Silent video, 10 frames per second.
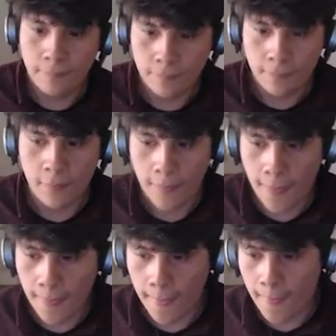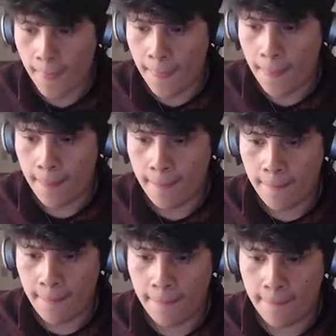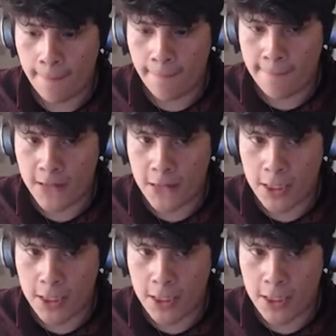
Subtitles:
Nothing is said.